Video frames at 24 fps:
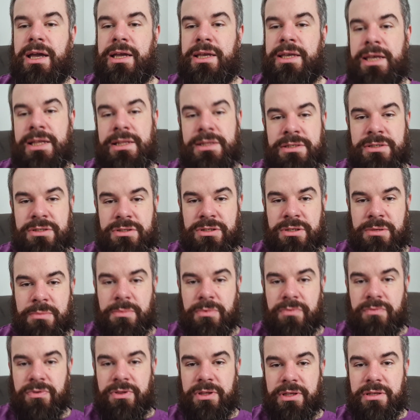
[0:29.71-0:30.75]
Against
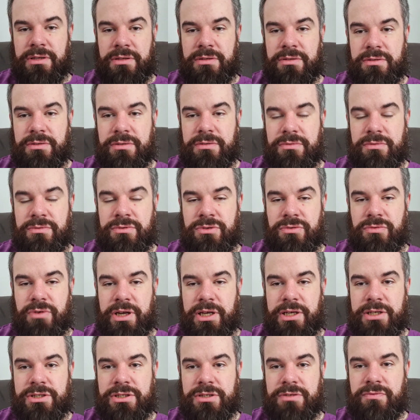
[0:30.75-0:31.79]
some of the
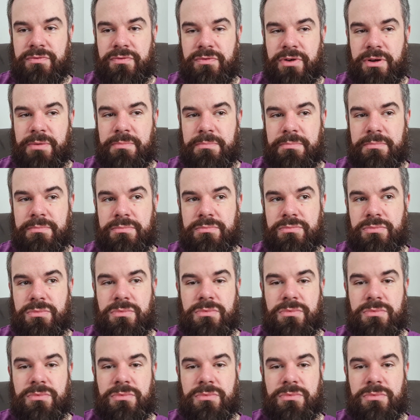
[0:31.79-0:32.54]
direction from